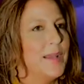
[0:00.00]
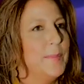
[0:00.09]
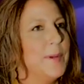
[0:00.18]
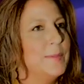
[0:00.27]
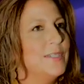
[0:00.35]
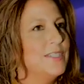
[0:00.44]
I
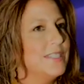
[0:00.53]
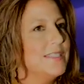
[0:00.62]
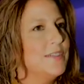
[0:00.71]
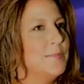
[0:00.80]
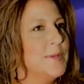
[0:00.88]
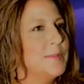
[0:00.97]
published. I
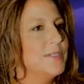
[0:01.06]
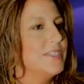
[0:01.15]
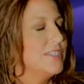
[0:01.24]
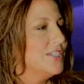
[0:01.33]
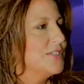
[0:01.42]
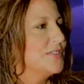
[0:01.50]
self-published
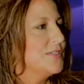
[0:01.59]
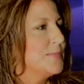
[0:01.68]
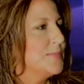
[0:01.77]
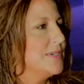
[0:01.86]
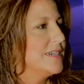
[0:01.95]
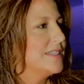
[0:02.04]
a children's
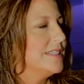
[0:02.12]
book,